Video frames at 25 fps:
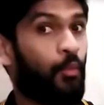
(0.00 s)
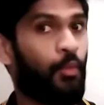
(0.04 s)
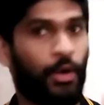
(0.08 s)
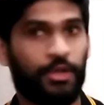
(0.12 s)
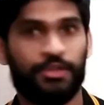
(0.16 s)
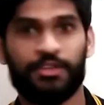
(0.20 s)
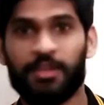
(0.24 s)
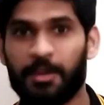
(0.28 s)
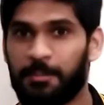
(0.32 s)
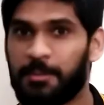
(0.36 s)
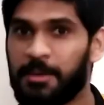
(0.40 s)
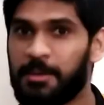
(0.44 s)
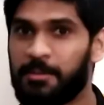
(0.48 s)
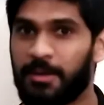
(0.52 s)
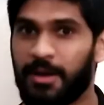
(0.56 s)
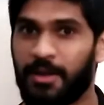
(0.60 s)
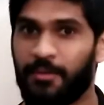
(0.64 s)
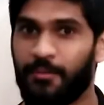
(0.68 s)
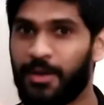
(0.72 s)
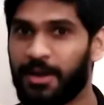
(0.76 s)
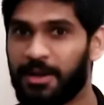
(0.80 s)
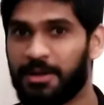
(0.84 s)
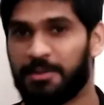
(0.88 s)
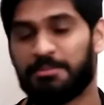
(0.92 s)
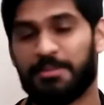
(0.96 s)
What's up people and
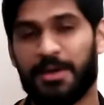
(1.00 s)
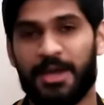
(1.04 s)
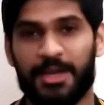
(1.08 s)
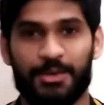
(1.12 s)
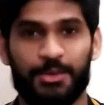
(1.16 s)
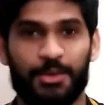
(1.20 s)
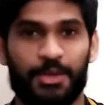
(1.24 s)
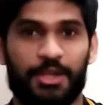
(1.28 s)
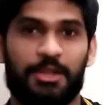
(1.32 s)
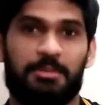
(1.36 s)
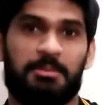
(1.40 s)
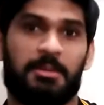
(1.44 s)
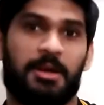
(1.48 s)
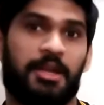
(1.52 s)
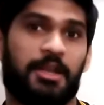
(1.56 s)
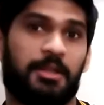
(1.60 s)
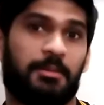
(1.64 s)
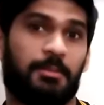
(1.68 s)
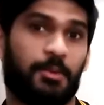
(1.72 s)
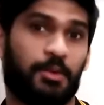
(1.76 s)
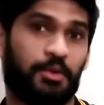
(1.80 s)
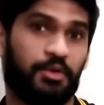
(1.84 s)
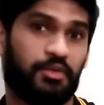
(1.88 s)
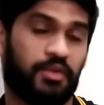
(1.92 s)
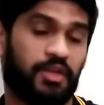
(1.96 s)
welcome back to another Monday
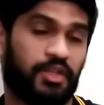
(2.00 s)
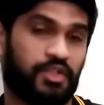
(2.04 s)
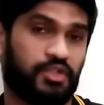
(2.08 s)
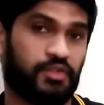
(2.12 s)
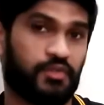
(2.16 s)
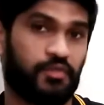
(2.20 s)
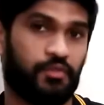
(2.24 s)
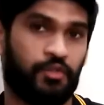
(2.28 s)
motivation